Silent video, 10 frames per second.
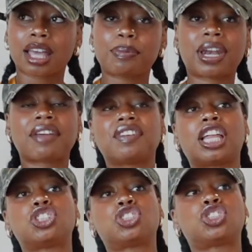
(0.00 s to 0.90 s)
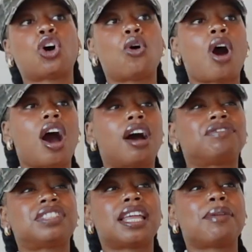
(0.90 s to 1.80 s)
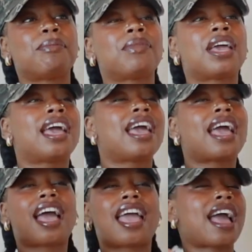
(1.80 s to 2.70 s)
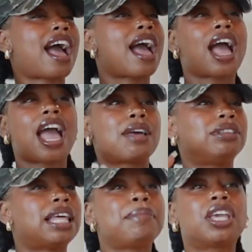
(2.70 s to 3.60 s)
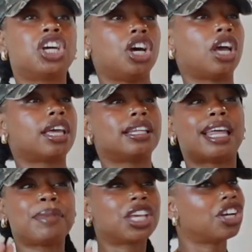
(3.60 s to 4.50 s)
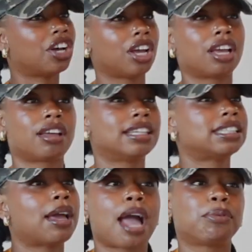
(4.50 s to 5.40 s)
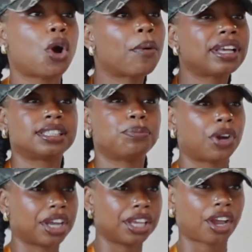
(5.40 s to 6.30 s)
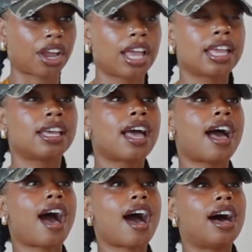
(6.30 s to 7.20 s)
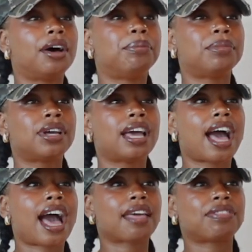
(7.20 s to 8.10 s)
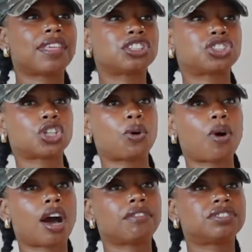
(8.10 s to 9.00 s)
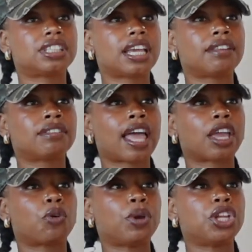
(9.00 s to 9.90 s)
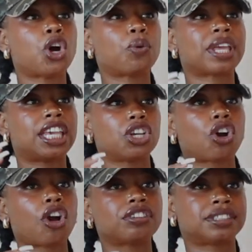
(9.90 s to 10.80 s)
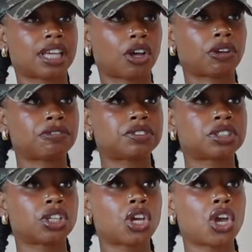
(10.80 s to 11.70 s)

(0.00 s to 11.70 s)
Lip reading: But I feel like so often... Let me cook because I'm going somewhere here. I think so often, like, we don't hear ourselves.